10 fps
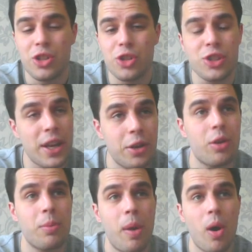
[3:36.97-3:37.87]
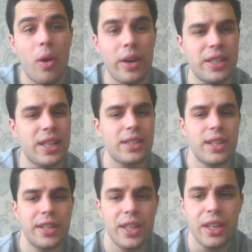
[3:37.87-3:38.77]
just stayed on a par, it's
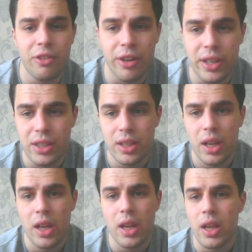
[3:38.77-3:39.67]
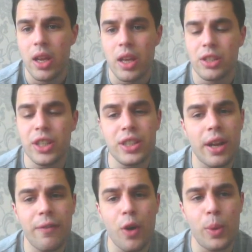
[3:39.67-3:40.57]
actually decreased. Since
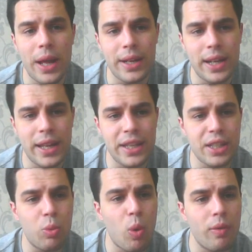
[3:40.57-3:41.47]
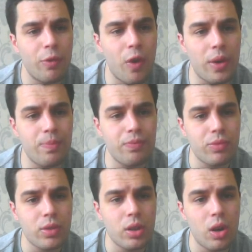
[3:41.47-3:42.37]
that fight with Andy Lee, he's had one fight,
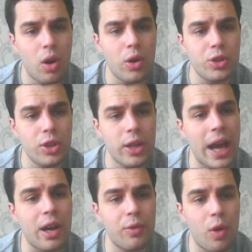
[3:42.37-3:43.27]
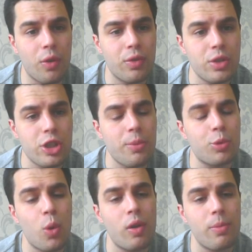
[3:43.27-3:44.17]
Artur Akhovov,
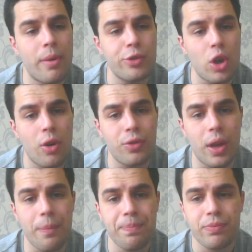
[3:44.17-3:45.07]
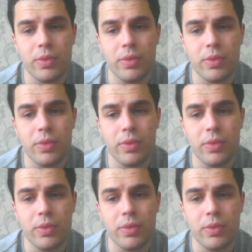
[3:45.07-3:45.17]
some 12 months after.